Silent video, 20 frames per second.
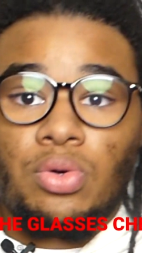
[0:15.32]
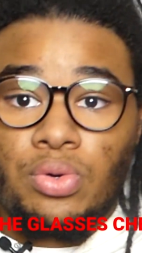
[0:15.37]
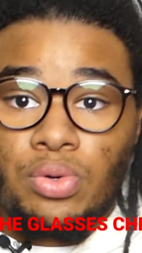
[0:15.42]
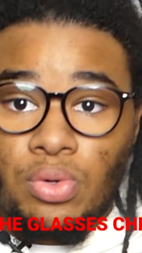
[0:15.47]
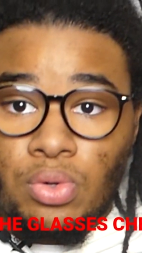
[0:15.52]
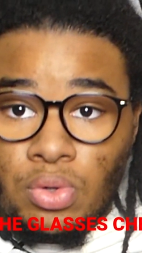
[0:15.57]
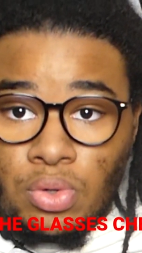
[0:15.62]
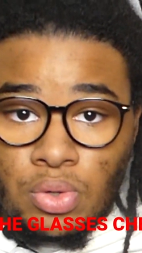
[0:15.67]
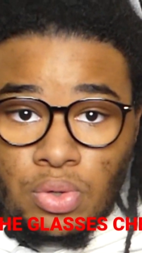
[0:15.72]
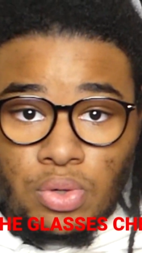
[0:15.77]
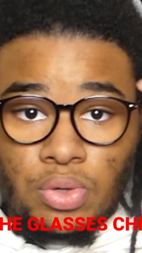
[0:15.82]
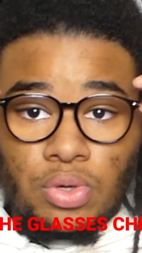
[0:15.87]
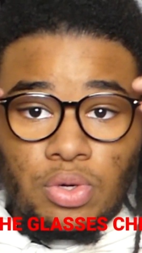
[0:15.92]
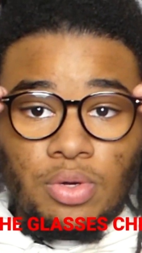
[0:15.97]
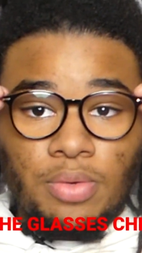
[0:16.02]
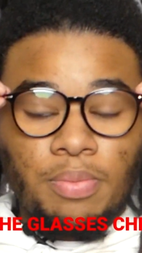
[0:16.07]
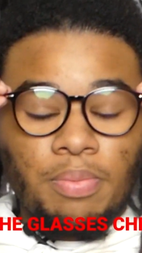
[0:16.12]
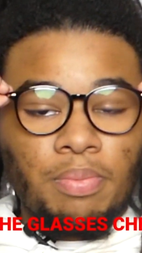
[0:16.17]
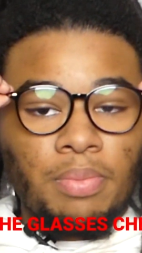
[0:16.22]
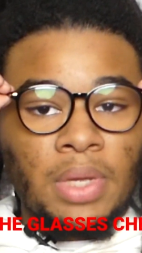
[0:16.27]
Whew,
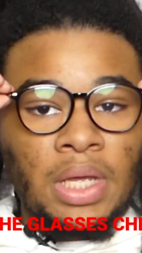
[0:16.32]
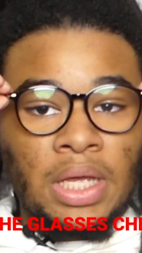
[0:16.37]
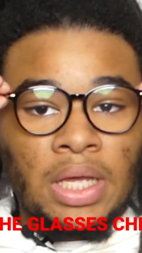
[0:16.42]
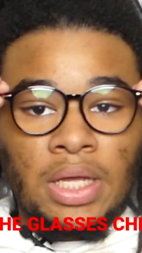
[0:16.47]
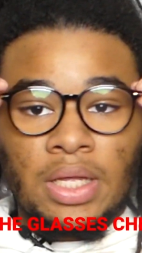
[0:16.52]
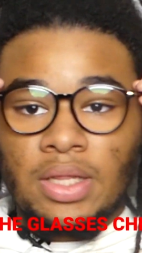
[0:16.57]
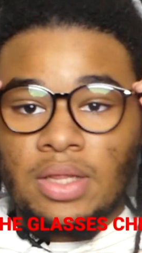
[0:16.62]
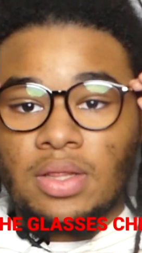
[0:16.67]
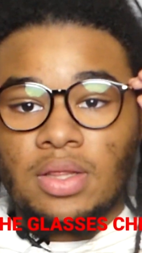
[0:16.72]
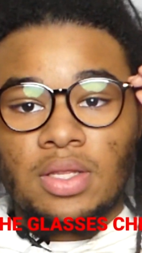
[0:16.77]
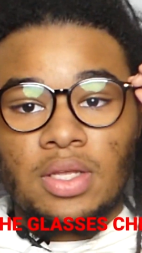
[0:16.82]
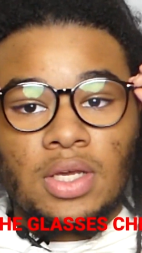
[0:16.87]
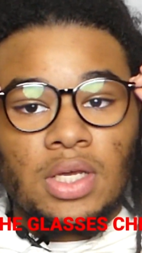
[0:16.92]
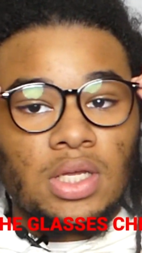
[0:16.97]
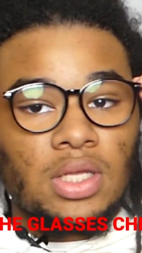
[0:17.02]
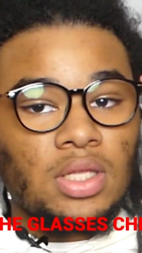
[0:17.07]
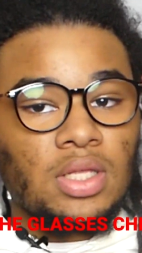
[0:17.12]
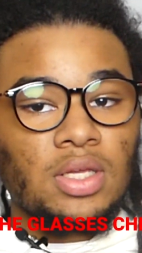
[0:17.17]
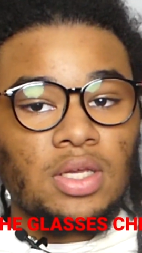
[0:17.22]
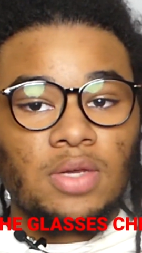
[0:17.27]
man,
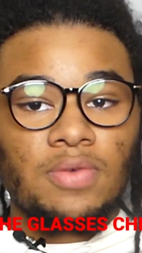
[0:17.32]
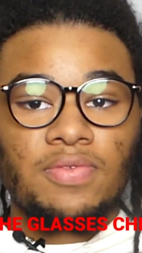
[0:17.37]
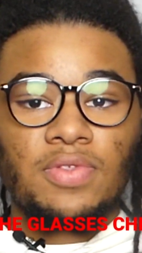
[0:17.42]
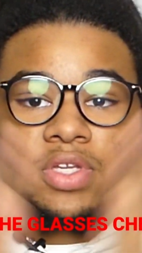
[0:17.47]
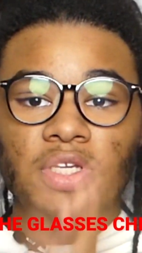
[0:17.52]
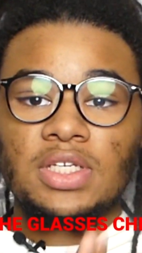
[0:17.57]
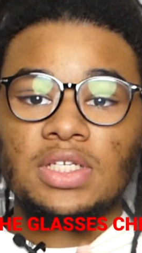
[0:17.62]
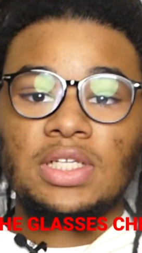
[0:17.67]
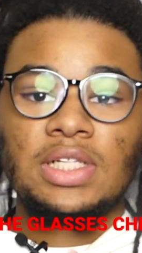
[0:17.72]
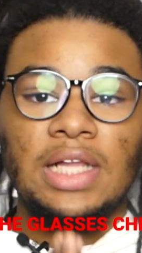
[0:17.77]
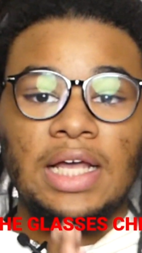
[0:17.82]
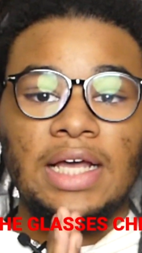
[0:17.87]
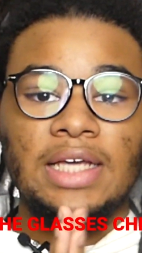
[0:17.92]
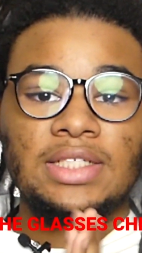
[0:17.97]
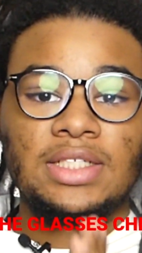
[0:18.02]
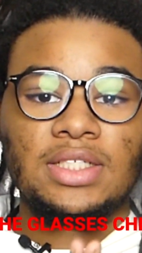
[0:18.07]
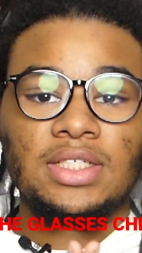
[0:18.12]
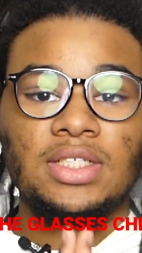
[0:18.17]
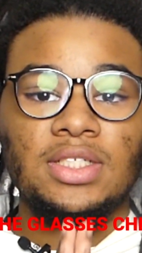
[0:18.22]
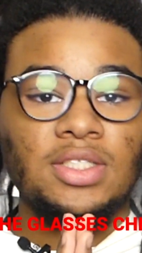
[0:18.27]
if these
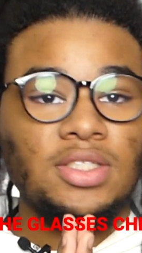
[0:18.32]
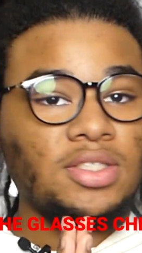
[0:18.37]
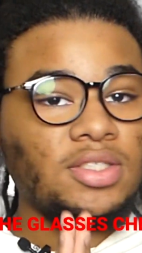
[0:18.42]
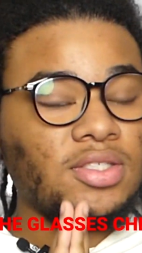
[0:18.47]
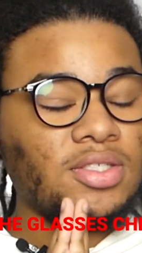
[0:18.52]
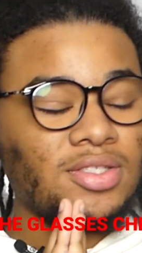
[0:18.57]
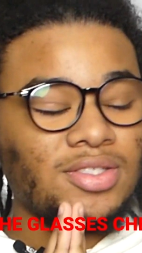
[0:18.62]
glasses,